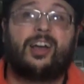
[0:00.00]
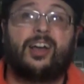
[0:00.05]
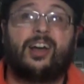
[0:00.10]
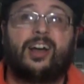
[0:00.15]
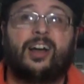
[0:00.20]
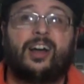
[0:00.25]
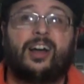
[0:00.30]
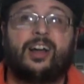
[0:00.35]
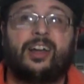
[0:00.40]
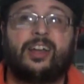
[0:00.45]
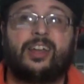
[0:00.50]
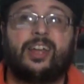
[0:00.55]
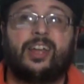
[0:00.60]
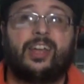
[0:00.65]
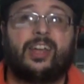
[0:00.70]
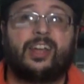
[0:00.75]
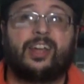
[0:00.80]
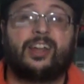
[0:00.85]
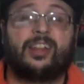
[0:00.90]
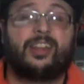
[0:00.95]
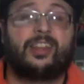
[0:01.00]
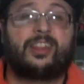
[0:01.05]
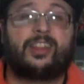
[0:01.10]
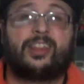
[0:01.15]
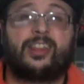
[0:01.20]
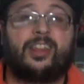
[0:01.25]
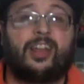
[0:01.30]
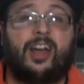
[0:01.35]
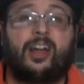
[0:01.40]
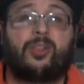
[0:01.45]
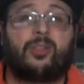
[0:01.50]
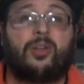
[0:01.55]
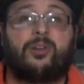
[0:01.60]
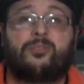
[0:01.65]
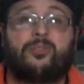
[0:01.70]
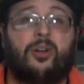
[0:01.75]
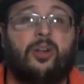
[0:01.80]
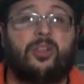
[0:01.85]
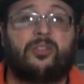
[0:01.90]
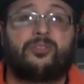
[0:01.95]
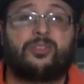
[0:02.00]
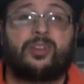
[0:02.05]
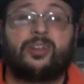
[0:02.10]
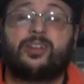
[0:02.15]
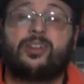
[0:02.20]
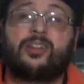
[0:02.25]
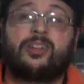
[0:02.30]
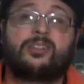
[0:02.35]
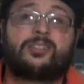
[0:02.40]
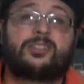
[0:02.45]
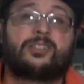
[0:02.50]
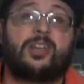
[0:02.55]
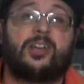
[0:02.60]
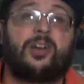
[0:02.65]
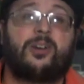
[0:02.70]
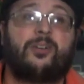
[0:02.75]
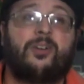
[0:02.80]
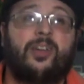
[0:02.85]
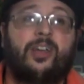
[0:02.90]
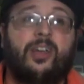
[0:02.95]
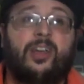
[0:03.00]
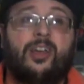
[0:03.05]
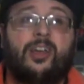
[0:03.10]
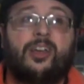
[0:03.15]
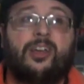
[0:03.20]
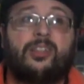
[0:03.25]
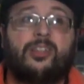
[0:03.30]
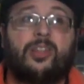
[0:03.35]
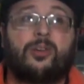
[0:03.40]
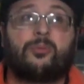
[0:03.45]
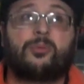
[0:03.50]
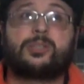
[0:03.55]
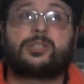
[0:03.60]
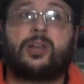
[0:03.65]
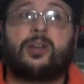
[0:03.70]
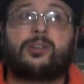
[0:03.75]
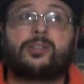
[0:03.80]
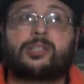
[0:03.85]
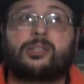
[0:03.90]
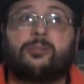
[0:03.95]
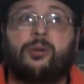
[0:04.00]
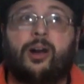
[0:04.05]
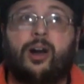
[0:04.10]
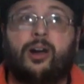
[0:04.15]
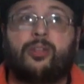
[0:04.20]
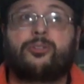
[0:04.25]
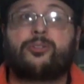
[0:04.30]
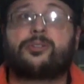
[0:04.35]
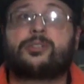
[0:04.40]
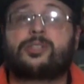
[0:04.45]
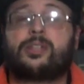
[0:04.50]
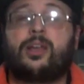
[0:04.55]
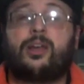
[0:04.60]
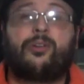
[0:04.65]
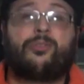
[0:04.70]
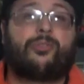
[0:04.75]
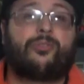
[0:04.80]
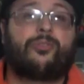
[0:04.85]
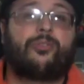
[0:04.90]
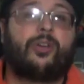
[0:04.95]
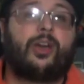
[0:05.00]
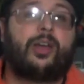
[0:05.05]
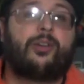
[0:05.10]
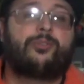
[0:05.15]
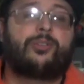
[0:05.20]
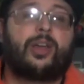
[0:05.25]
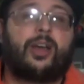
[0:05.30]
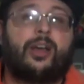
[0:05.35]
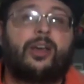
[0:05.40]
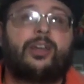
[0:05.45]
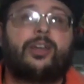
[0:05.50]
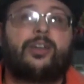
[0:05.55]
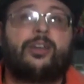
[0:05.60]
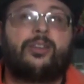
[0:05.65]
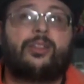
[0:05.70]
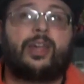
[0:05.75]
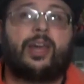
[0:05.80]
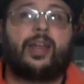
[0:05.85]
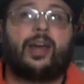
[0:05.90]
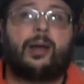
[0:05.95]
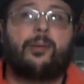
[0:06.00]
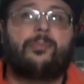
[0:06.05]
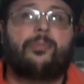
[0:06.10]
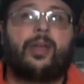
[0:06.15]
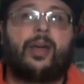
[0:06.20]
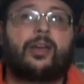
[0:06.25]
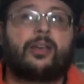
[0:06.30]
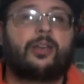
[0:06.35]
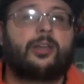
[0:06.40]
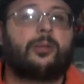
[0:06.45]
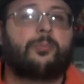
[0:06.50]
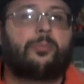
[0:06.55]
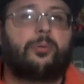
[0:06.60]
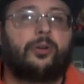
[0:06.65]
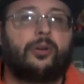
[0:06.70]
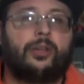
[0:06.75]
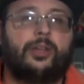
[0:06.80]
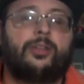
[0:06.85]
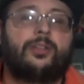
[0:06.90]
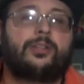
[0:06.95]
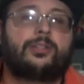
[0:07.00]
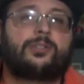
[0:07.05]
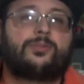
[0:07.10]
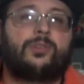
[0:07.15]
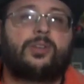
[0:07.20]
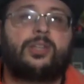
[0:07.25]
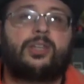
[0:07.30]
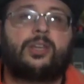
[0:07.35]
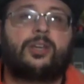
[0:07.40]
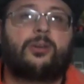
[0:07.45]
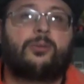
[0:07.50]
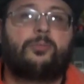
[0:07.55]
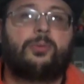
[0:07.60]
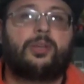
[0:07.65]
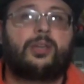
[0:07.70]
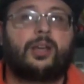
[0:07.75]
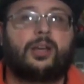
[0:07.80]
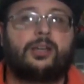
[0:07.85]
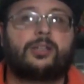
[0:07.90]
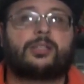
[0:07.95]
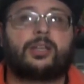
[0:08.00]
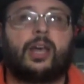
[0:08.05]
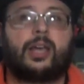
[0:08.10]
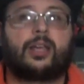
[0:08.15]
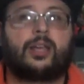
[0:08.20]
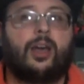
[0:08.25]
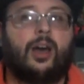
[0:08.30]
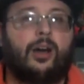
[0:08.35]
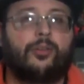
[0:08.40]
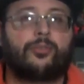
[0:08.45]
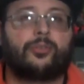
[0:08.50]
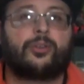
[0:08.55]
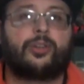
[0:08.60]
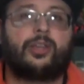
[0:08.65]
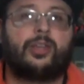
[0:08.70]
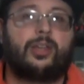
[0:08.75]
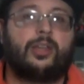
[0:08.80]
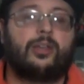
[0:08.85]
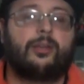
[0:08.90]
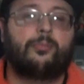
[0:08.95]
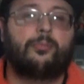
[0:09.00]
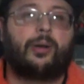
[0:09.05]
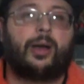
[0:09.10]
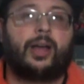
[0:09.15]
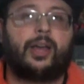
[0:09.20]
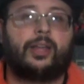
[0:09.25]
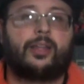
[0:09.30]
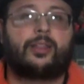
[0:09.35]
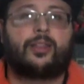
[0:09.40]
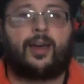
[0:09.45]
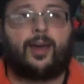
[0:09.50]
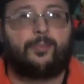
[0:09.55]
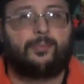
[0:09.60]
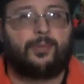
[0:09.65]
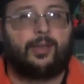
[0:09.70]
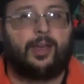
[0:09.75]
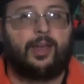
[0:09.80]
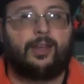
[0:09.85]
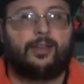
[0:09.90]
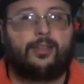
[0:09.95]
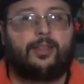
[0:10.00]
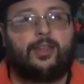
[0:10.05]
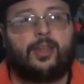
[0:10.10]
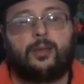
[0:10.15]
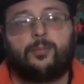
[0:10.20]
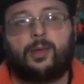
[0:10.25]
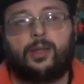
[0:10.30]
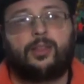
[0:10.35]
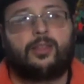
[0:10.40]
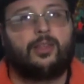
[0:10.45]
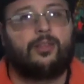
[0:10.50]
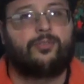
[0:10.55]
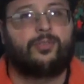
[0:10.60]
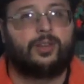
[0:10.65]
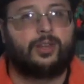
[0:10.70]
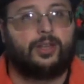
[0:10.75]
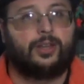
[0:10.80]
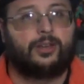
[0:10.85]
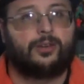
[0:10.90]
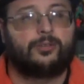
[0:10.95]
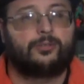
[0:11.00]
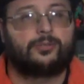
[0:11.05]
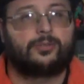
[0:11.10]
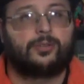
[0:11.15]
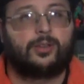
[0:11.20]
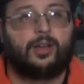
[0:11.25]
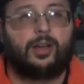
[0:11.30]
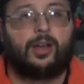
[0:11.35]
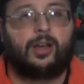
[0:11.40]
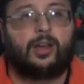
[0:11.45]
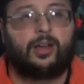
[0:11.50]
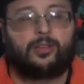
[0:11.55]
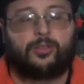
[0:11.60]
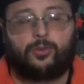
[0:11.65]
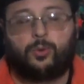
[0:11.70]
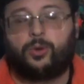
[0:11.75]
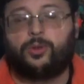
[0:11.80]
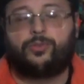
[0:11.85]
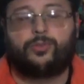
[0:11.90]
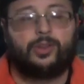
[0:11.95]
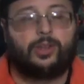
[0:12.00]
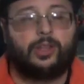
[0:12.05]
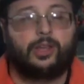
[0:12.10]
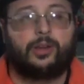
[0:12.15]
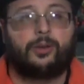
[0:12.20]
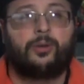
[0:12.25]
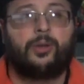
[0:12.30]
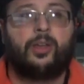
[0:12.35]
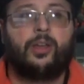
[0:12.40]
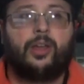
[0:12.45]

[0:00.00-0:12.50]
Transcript: And I love all of it. So there was also other stuff I've gotten that I'm not going to put in this video because I covered it in my top 10 TMNT video, toy video